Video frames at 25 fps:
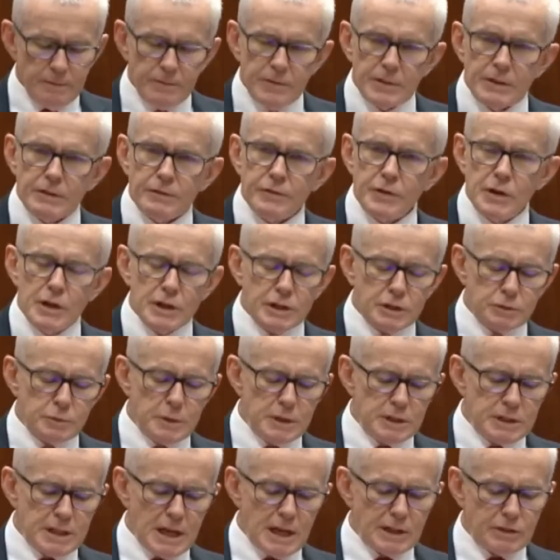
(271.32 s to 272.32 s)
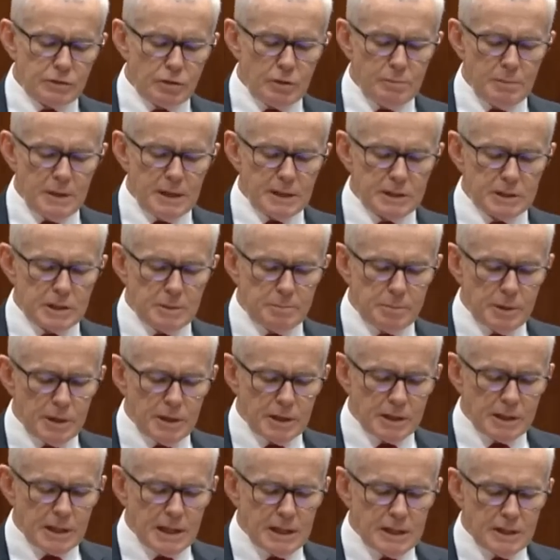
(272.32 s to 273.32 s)
First, we sat through Minister
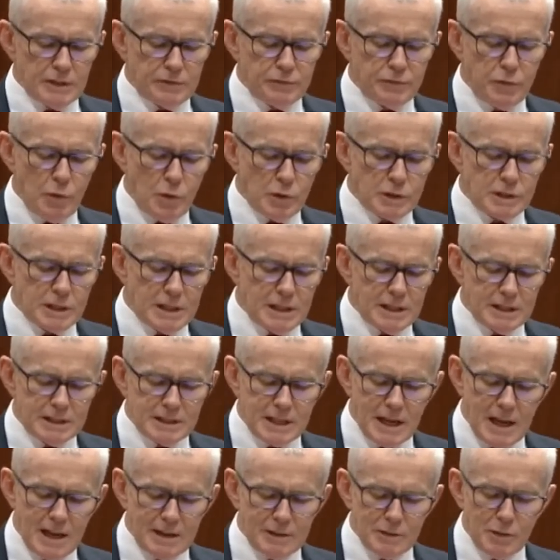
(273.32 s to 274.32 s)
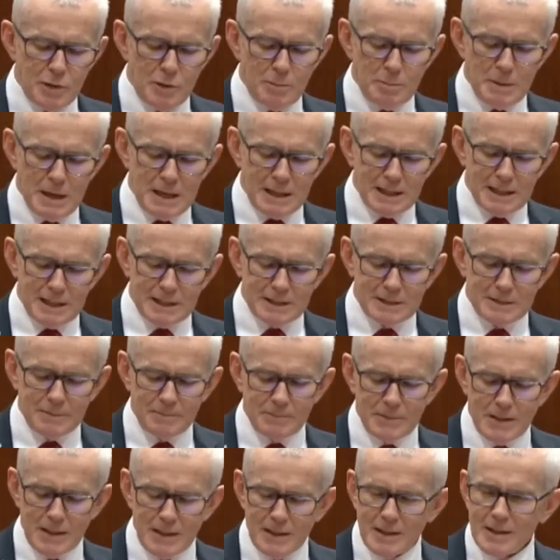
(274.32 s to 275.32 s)
Burke and his 14 town hall meetings
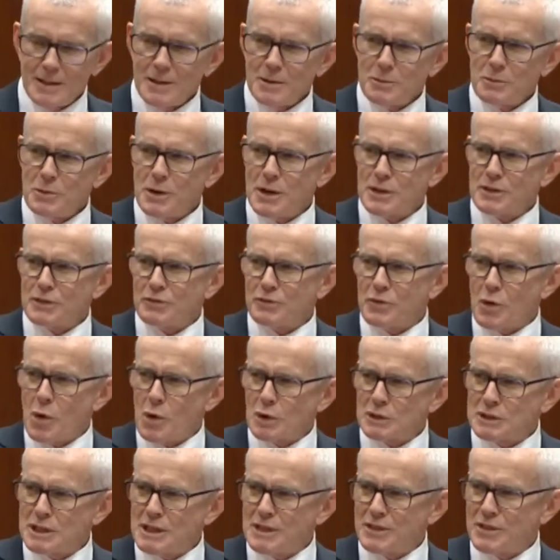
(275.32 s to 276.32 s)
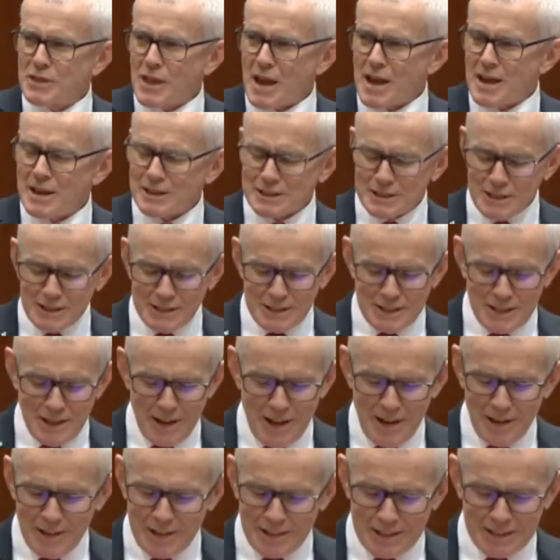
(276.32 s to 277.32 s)
worth
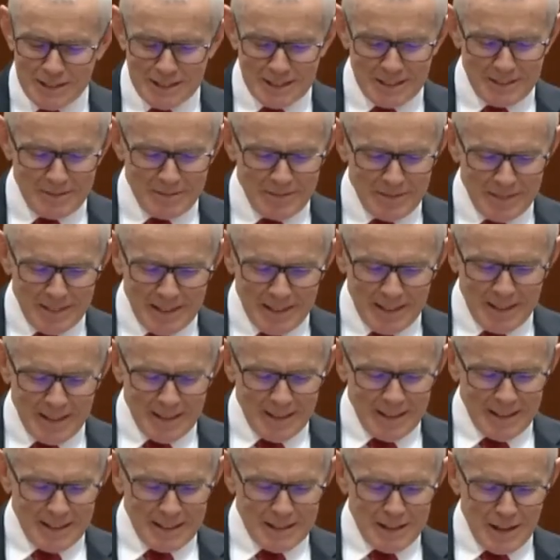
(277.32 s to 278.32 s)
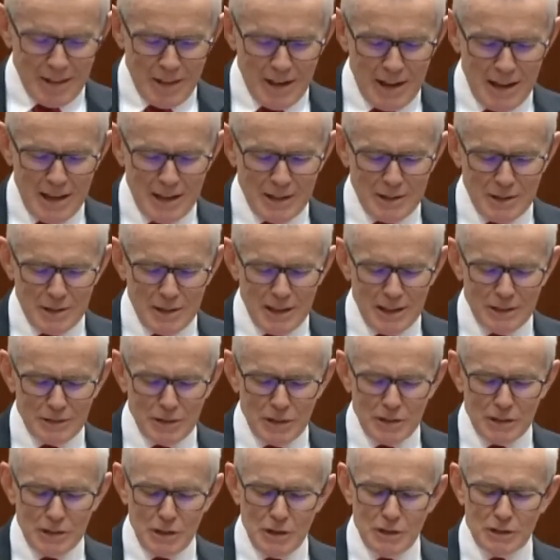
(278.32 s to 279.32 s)
$40,000 so that he could
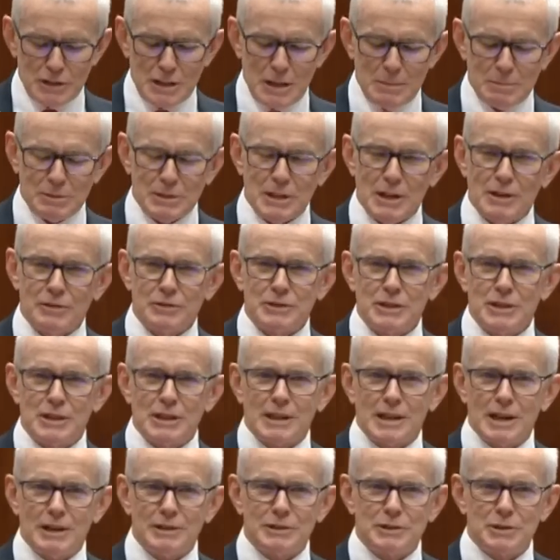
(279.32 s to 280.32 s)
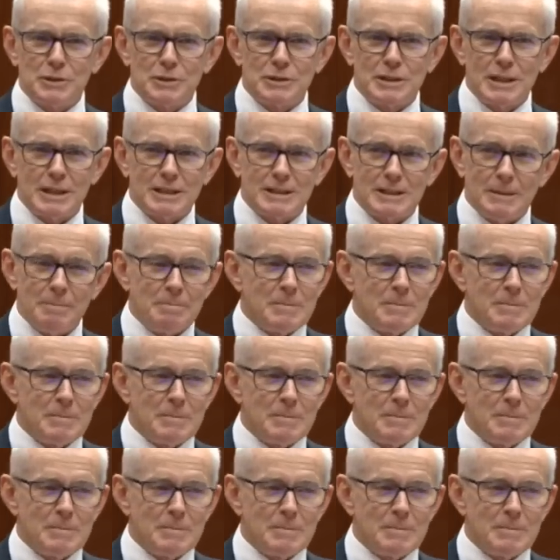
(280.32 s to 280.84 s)
introduce himself to the cultural sector.